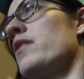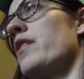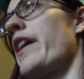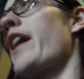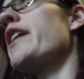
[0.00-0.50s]

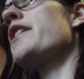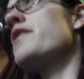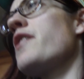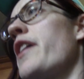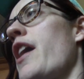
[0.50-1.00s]
Like, I can't
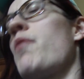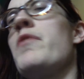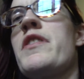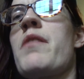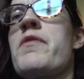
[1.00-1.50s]
tell you how
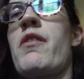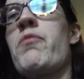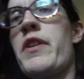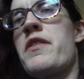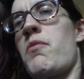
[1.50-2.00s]
many times I'll
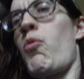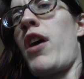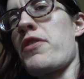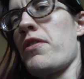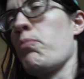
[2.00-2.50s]
read some
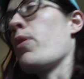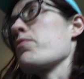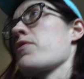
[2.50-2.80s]
Washington Post